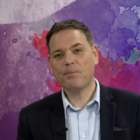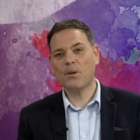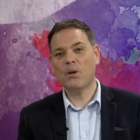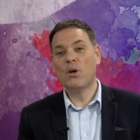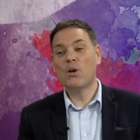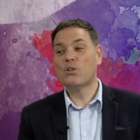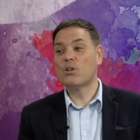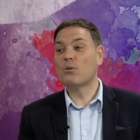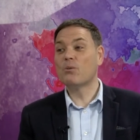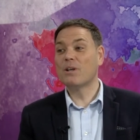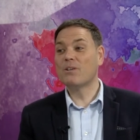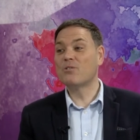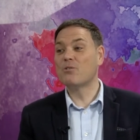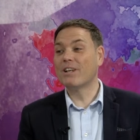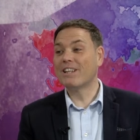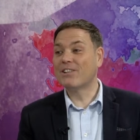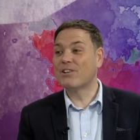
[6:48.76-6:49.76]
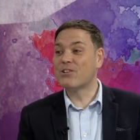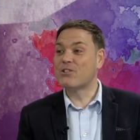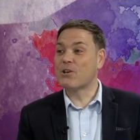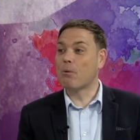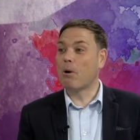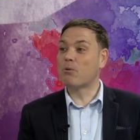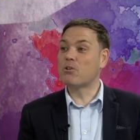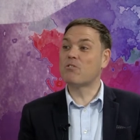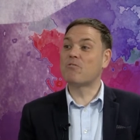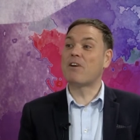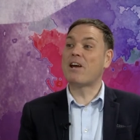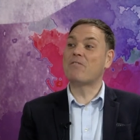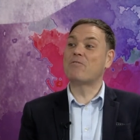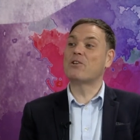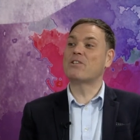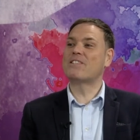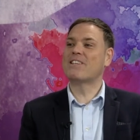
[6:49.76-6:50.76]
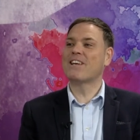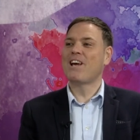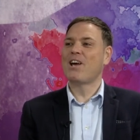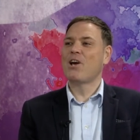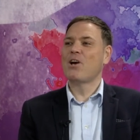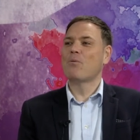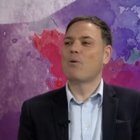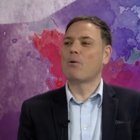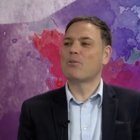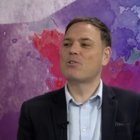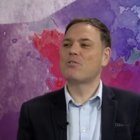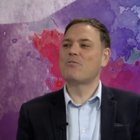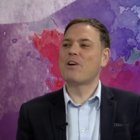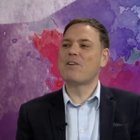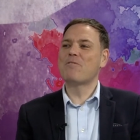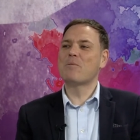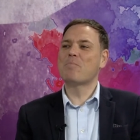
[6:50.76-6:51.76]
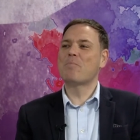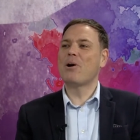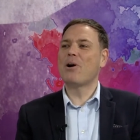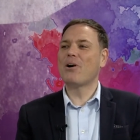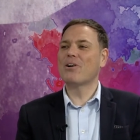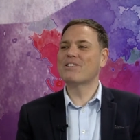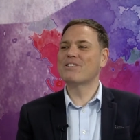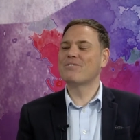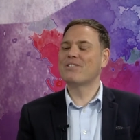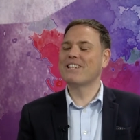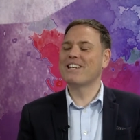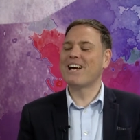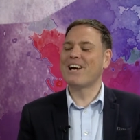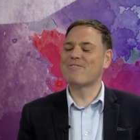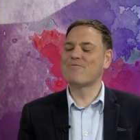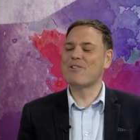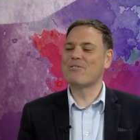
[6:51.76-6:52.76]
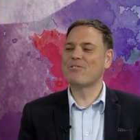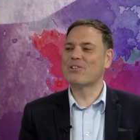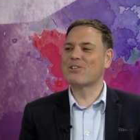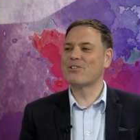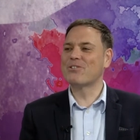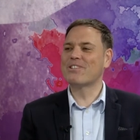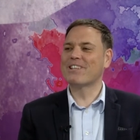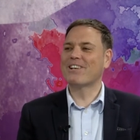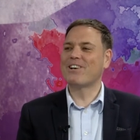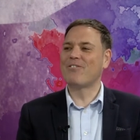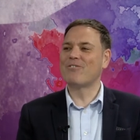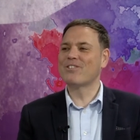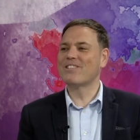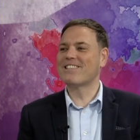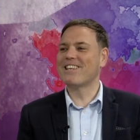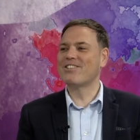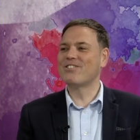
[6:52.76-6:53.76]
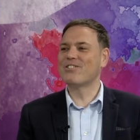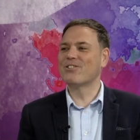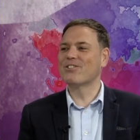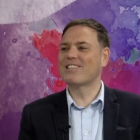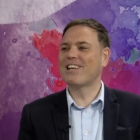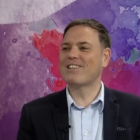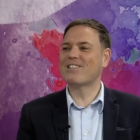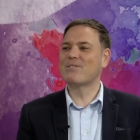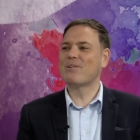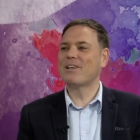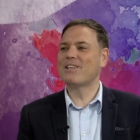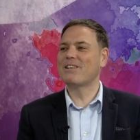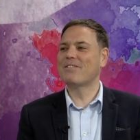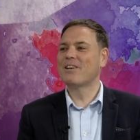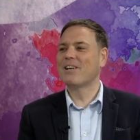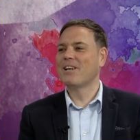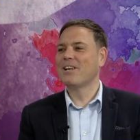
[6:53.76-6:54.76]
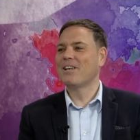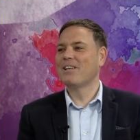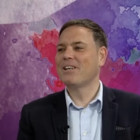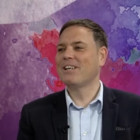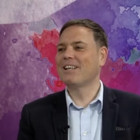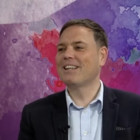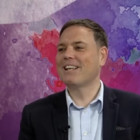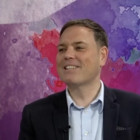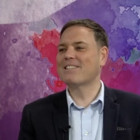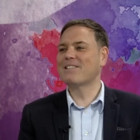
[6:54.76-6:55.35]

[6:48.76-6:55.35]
So it's really good. So what was your favourite part of the river cruise at conference then, Jules? Tell us about your lasting